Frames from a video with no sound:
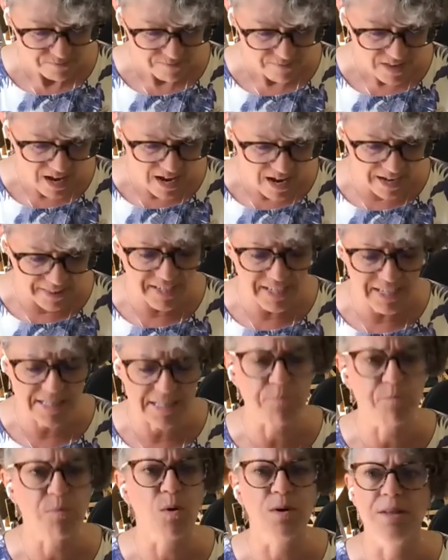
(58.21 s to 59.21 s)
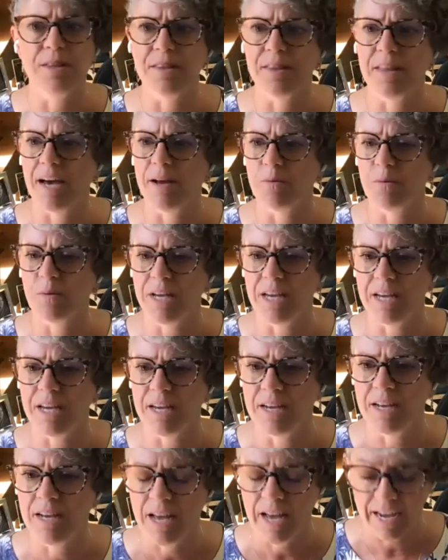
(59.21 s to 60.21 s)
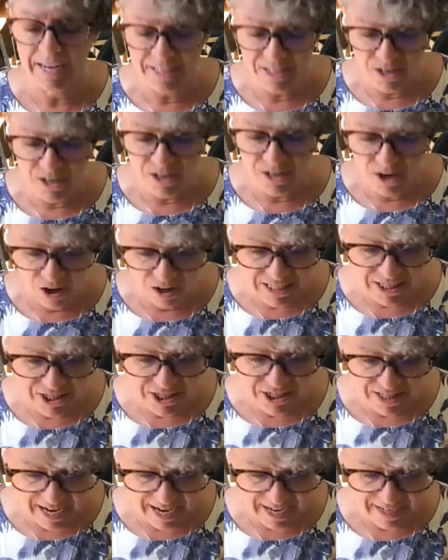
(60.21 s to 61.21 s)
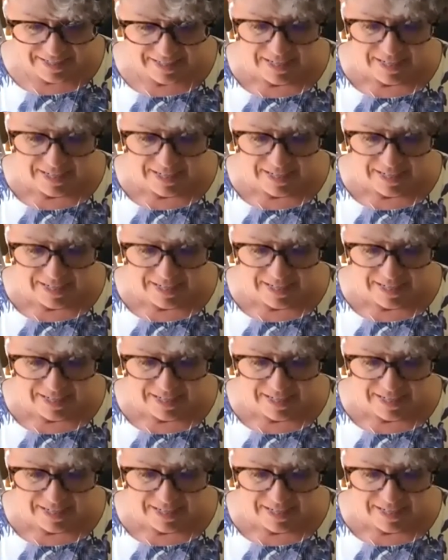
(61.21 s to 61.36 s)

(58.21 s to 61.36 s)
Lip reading: I think it's important that we acknowledge that.